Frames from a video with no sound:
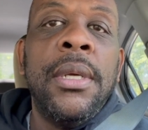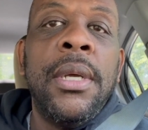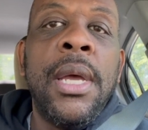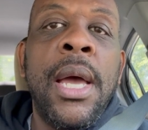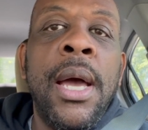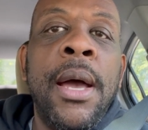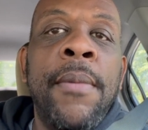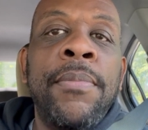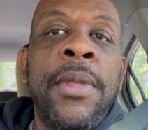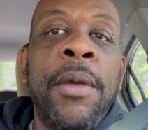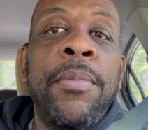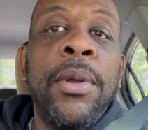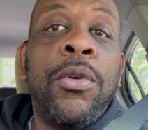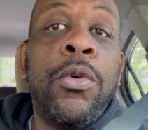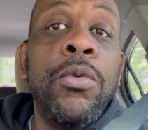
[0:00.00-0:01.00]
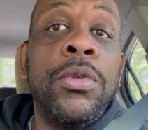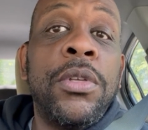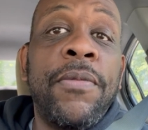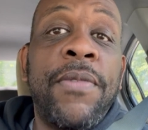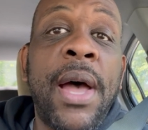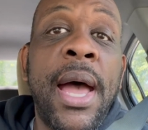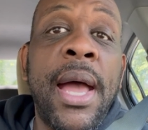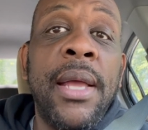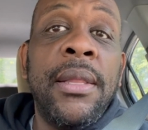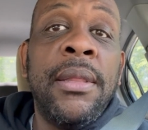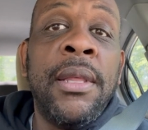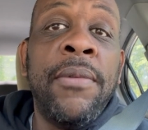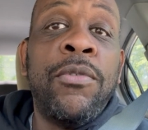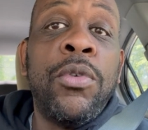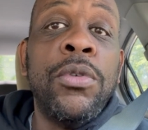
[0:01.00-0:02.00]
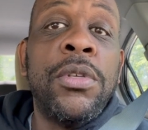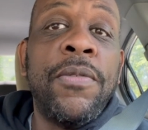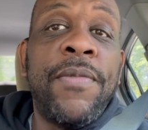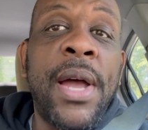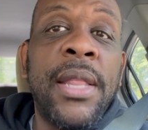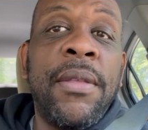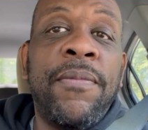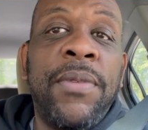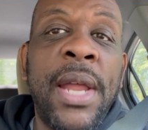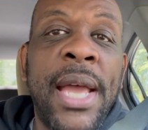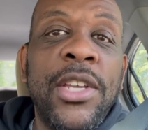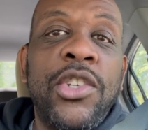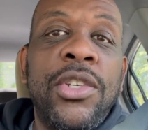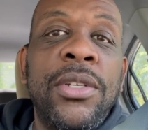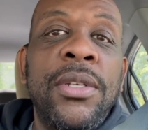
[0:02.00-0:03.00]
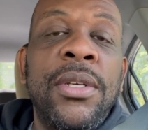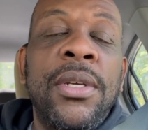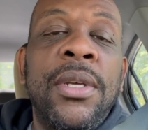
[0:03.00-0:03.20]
they've been crucified. They've crucified the flesh.